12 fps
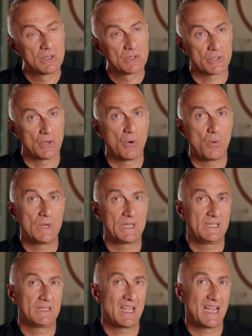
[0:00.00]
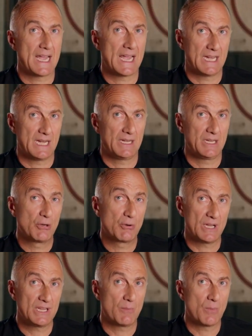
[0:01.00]
So we did uh, an
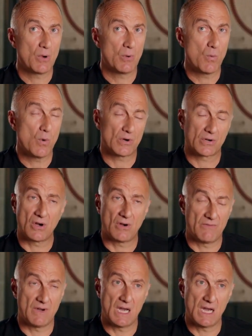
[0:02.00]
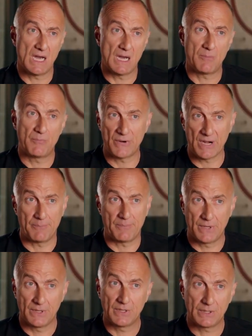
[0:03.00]
incredible work of uh,
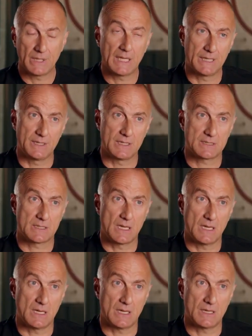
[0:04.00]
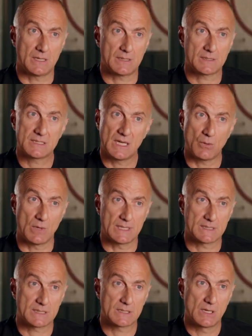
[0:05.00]
prep in this uh,
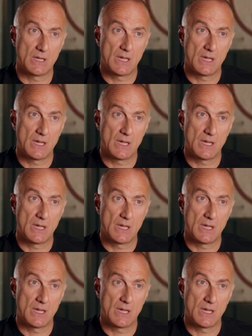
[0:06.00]
sequence.